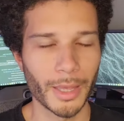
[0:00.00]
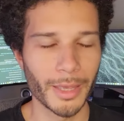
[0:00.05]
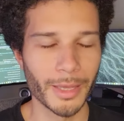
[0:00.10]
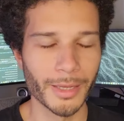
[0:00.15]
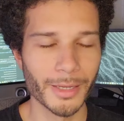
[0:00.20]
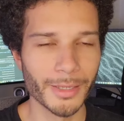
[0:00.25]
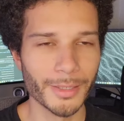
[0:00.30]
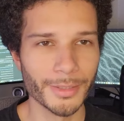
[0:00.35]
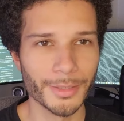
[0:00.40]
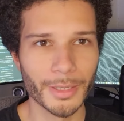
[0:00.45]

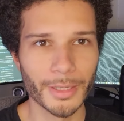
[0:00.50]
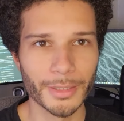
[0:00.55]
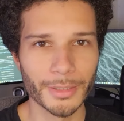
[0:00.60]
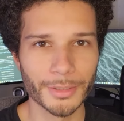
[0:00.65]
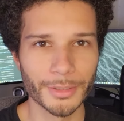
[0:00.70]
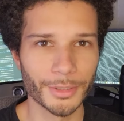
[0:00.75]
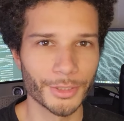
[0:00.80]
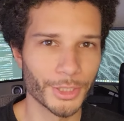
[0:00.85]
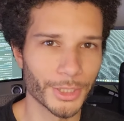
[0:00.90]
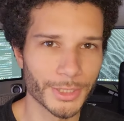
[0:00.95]

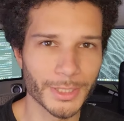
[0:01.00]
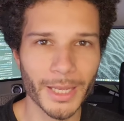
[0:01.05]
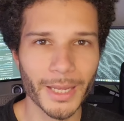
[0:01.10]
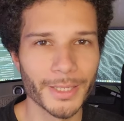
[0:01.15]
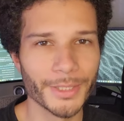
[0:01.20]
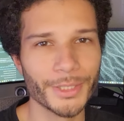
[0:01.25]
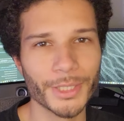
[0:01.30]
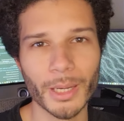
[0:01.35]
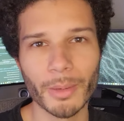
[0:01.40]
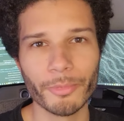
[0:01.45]
And just a
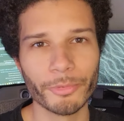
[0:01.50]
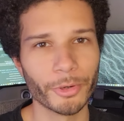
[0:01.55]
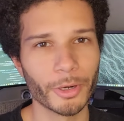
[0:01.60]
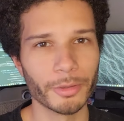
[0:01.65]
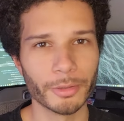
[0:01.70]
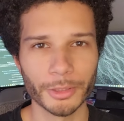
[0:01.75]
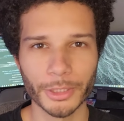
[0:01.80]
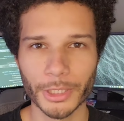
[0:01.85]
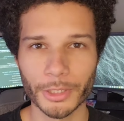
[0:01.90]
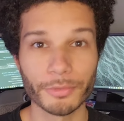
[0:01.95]
heads up for
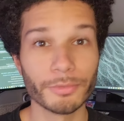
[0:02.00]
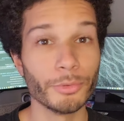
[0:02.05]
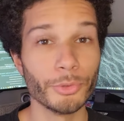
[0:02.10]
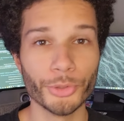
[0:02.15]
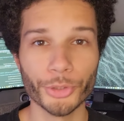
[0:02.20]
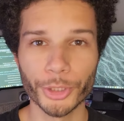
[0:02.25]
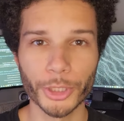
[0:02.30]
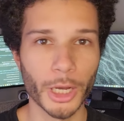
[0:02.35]
other like future